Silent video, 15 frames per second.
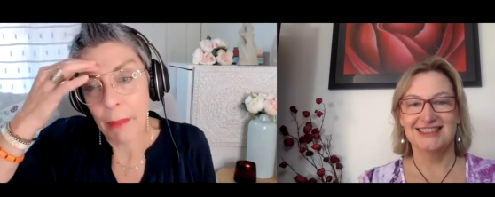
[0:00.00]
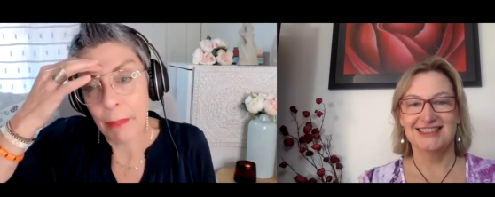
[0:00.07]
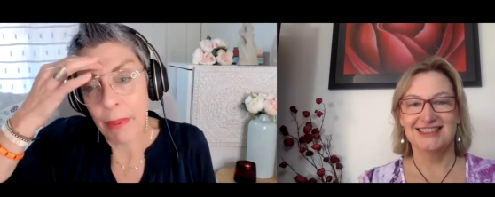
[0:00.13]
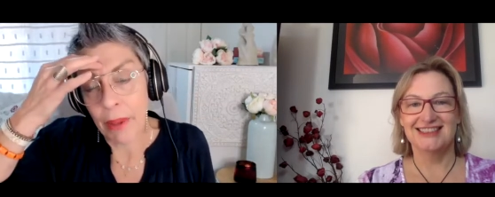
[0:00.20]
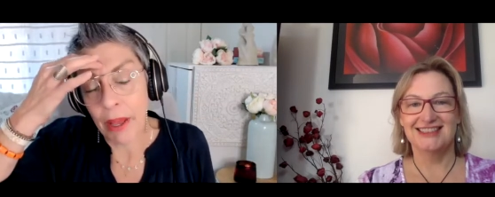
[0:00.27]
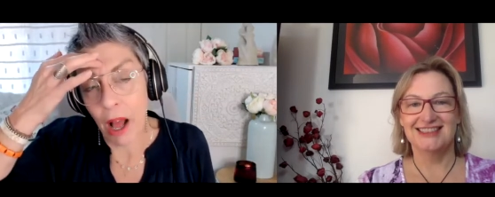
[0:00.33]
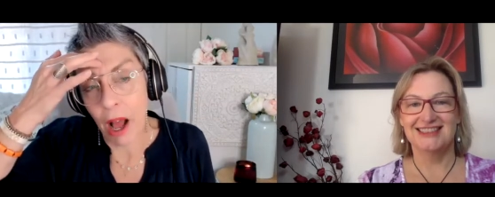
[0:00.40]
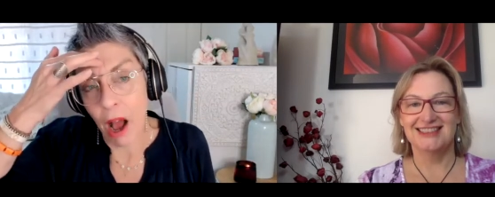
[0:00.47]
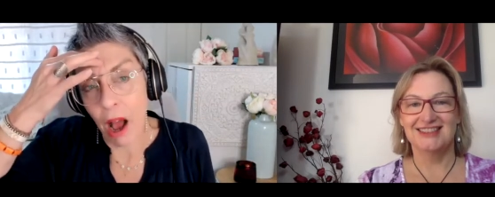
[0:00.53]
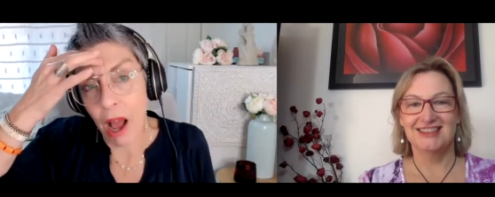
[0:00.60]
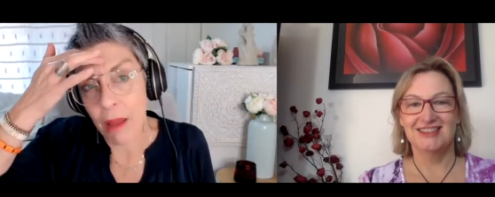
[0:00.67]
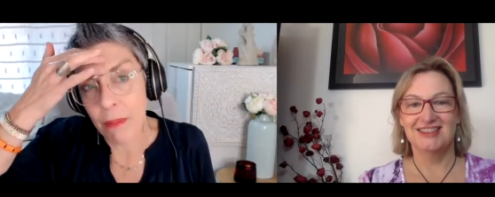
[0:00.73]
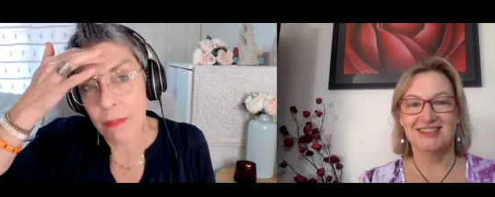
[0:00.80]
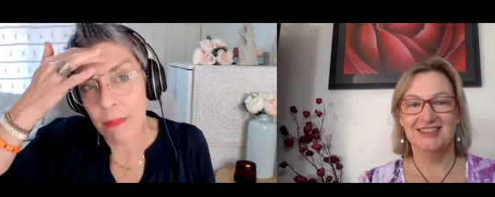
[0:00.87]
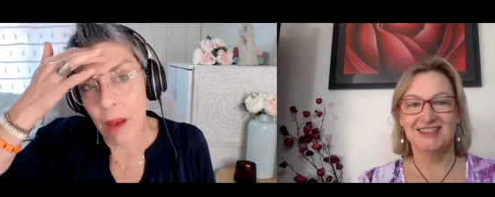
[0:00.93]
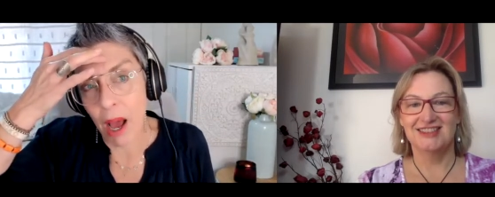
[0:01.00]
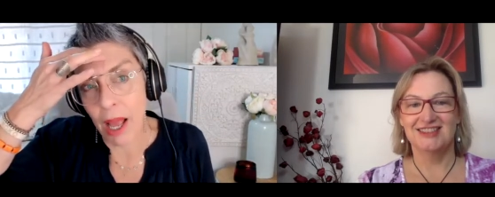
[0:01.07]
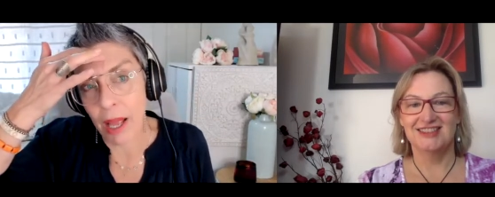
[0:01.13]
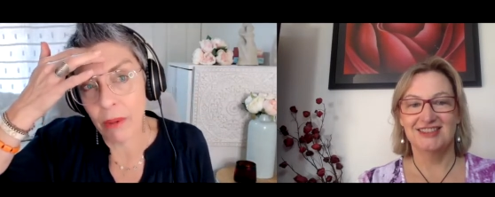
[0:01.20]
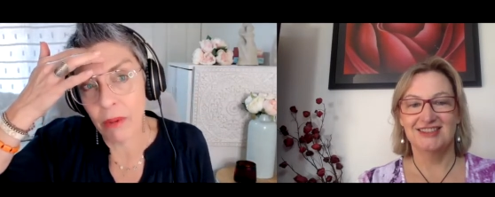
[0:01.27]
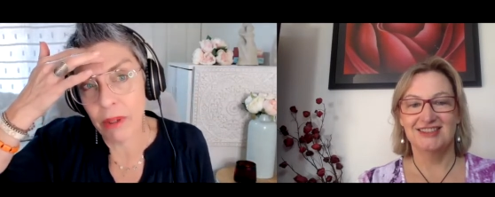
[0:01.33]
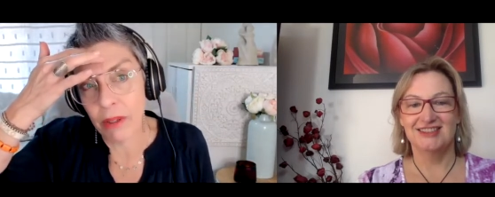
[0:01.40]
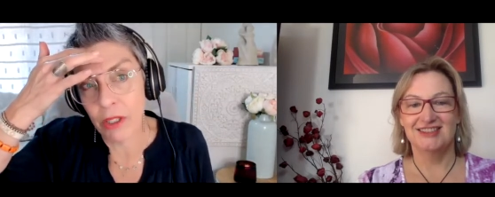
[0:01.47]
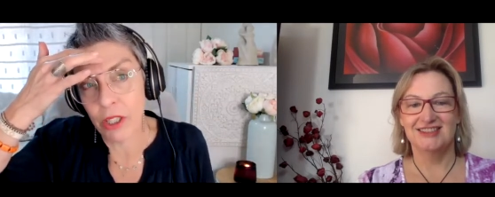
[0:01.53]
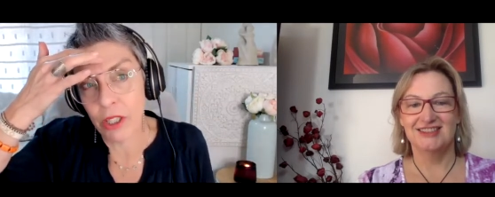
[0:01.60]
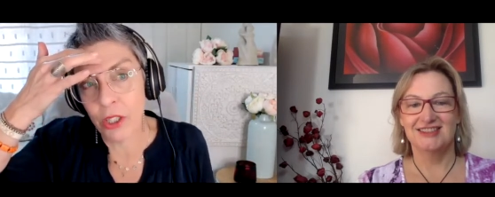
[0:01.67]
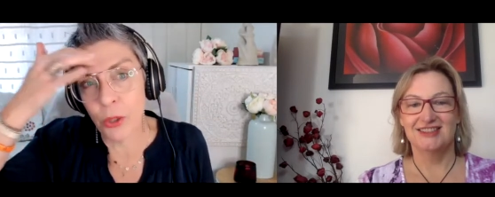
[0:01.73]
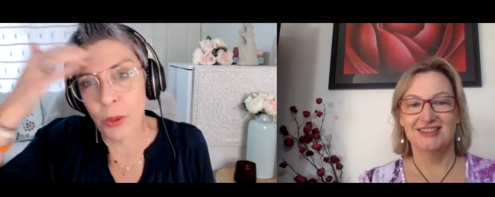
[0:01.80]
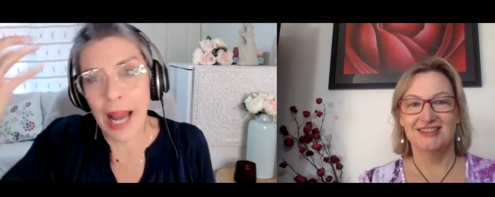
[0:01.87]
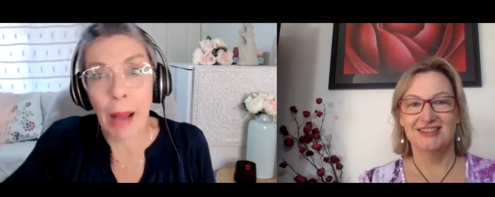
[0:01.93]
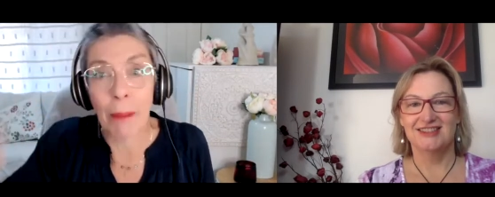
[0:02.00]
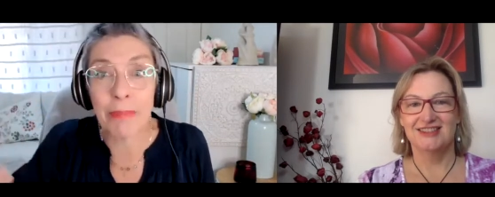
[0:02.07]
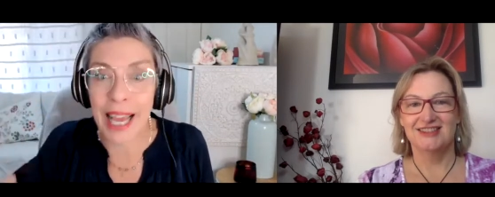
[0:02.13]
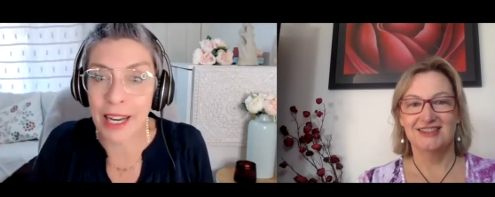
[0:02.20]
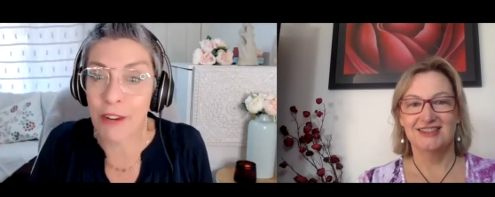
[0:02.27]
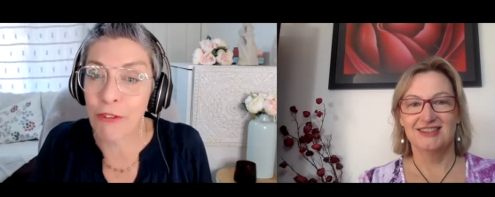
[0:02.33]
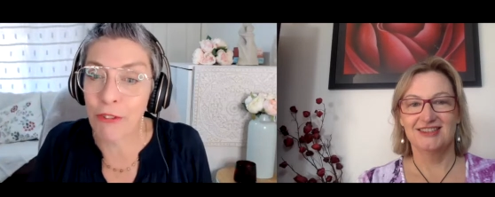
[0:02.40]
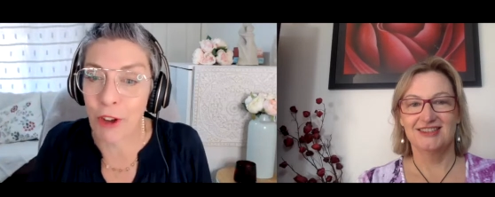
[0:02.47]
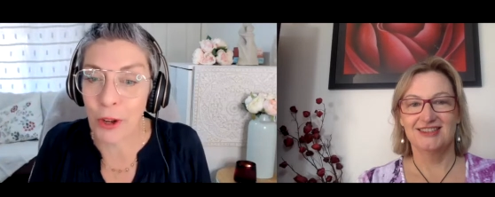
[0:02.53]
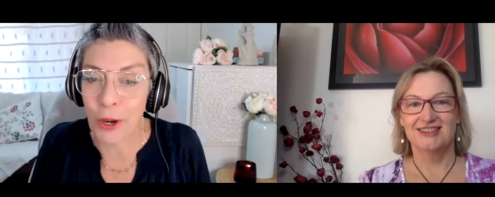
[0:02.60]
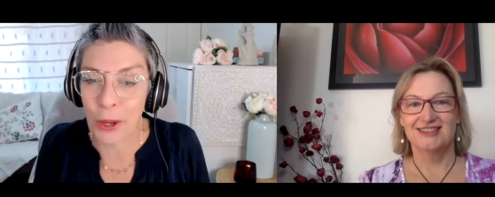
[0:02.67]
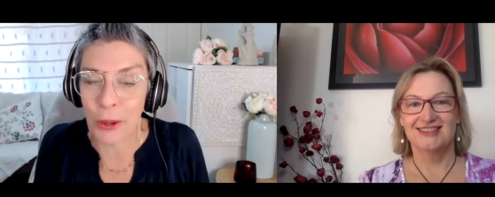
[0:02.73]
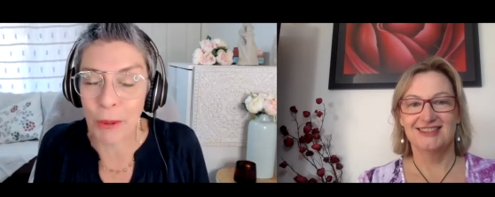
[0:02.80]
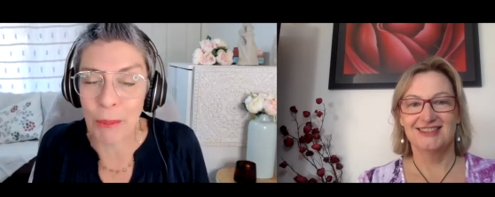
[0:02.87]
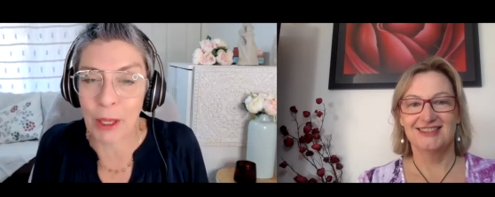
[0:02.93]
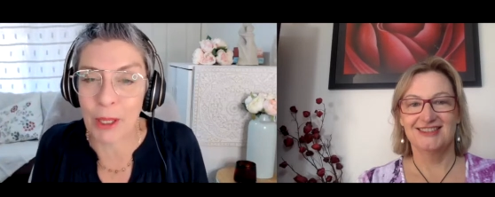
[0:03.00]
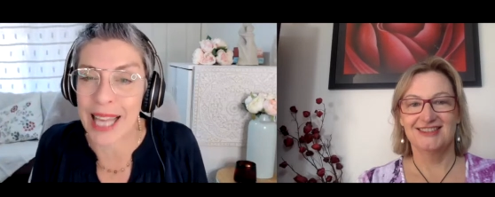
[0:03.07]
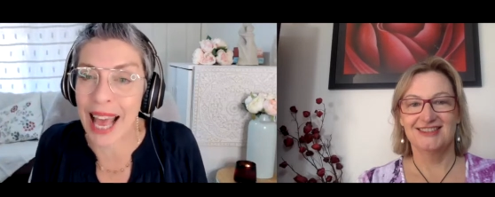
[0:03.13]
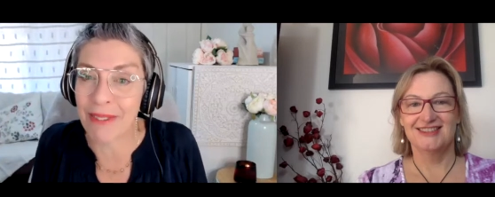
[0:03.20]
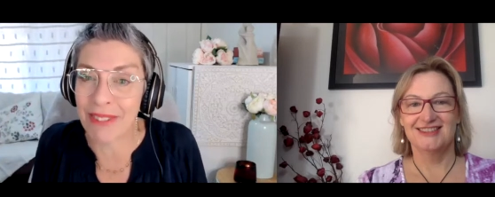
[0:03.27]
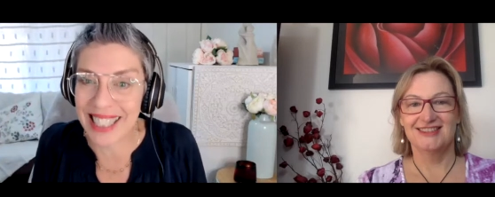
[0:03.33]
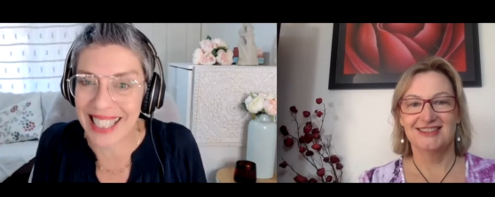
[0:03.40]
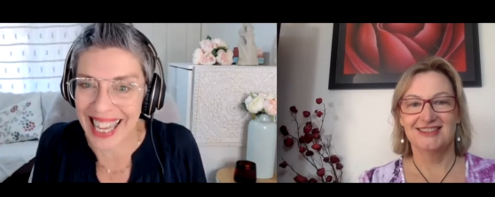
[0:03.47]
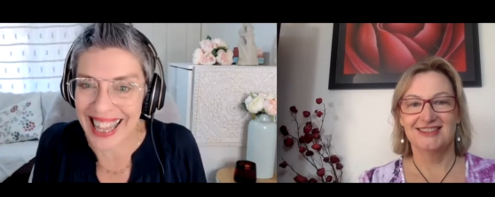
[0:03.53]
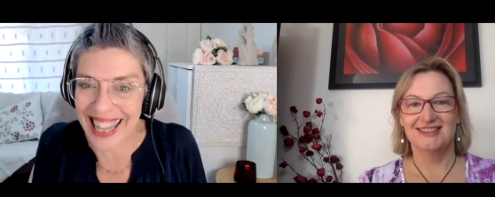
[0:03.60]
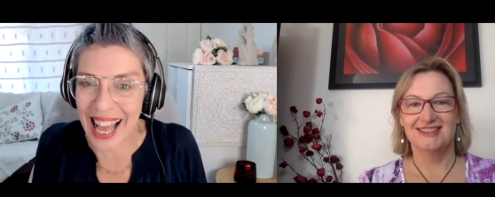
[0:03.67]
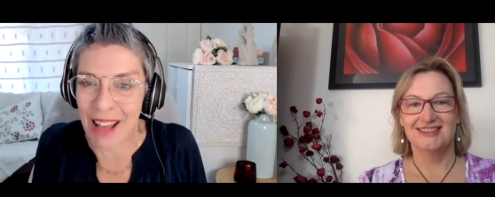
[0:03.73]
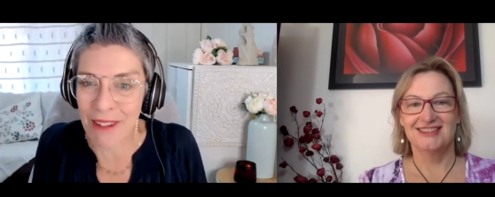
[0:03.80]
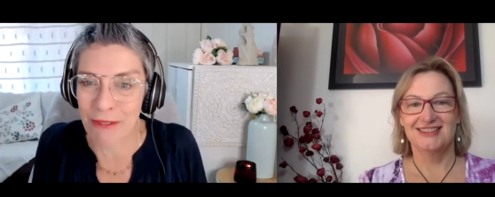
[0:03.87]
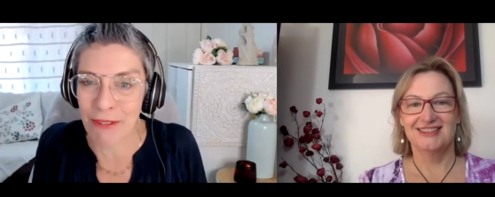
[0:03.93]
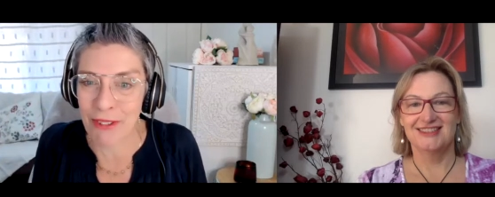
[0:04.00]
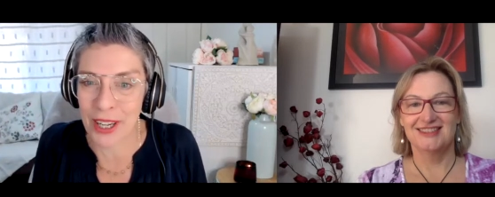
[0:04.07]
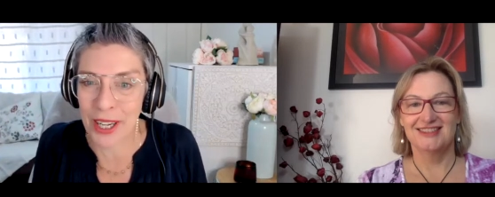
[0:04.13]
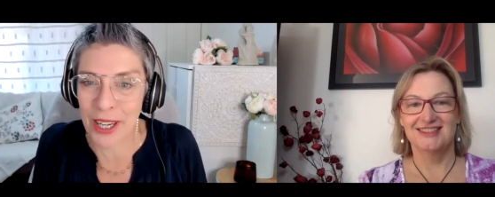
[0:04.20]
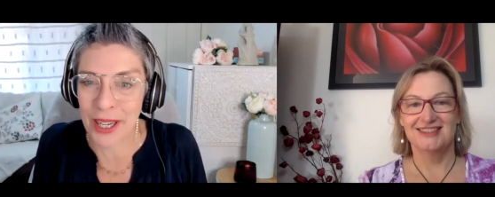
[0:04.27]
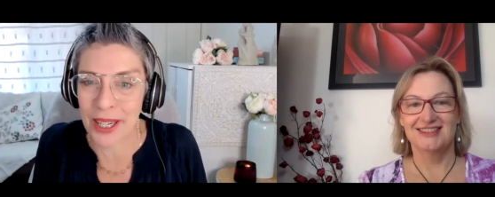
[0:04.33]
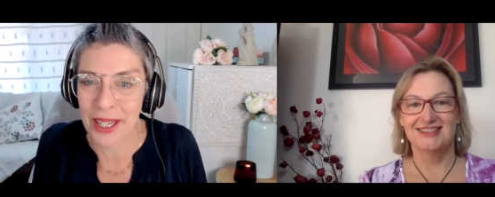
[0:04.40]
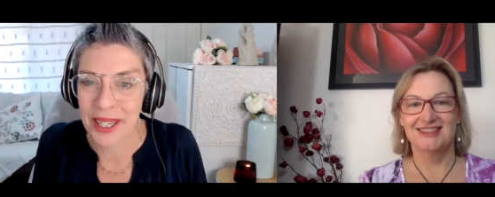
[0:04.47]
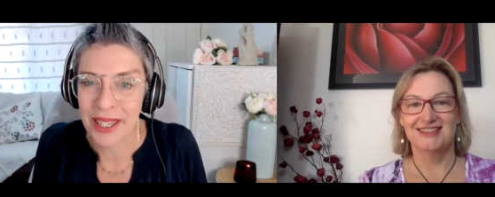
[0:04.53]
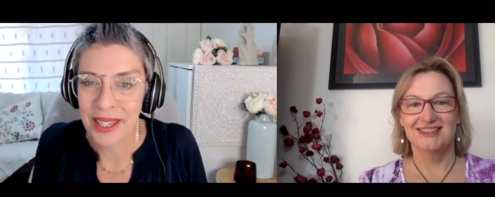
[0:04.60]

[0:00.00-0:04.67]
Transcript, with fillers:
Speaker 1: but i might do an updated photo because i haven't done that for